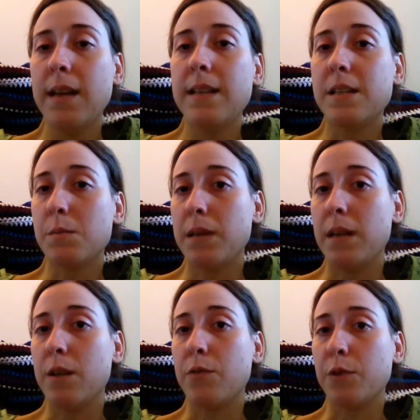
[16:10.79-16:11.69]
to be
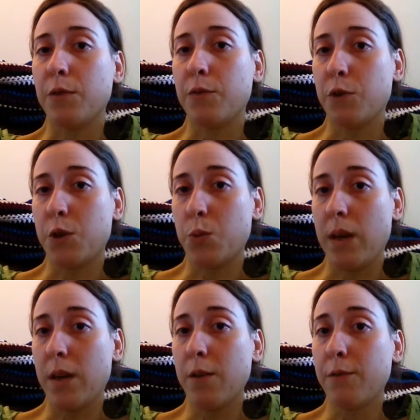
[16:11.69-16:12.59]
here for the first
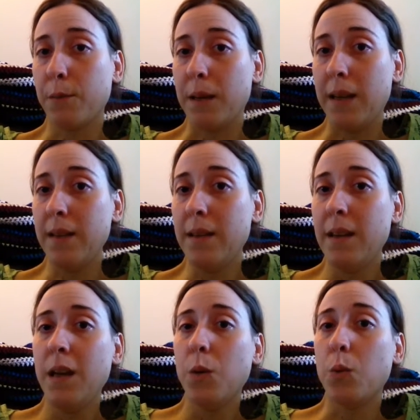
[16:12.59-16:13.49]
week for me,
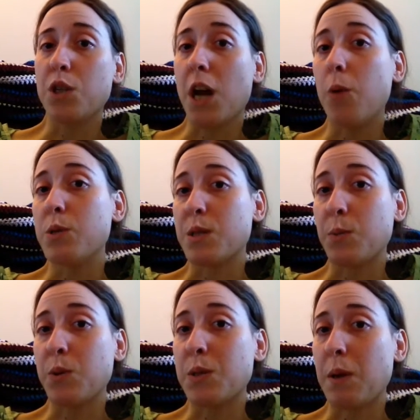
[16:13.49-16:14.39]
which I was
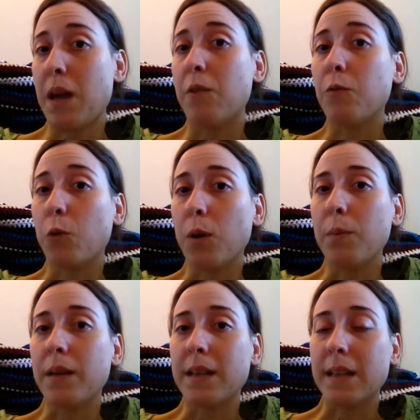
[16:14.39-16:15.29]
supposed to pay for,
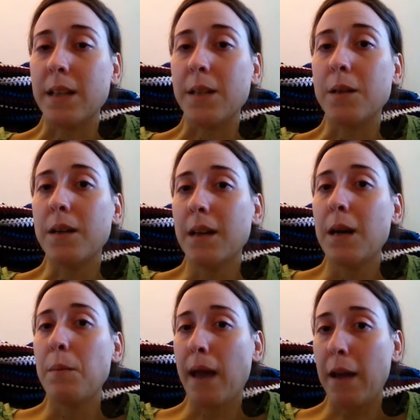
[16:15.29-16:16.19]
but he
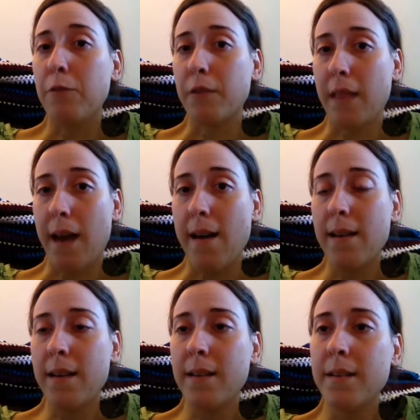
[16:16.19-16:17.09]
paid for that.
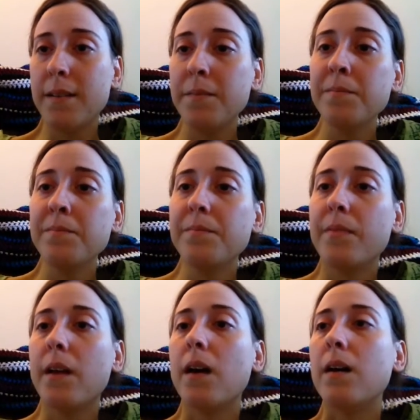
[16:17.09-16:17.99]

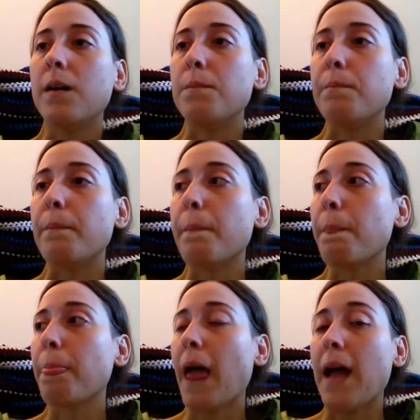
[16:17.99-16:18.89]

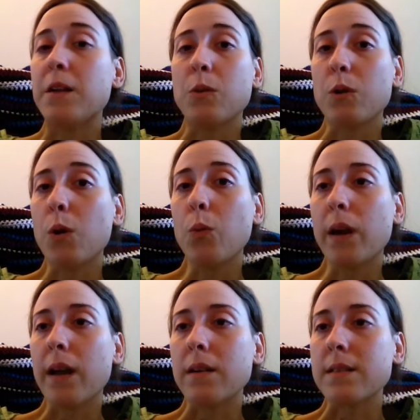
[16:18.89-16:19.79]
I don't know what
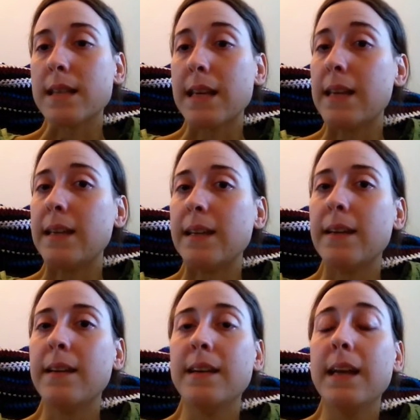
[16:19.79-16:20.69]
else. He
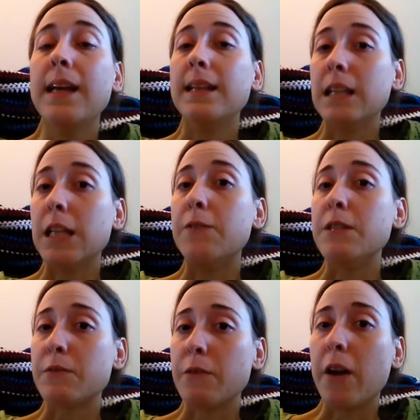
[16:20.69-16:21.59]

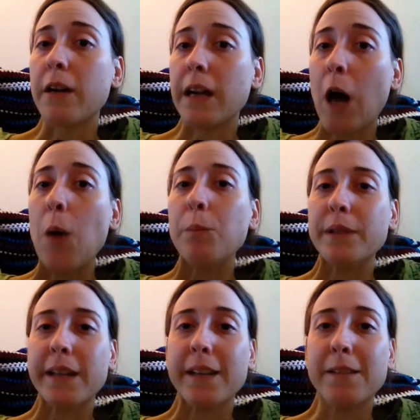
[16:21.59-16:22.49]
lives very
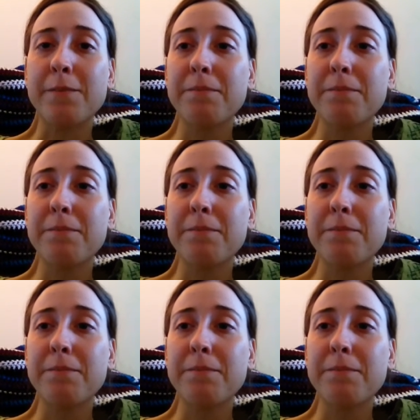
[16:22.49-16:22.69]
humbly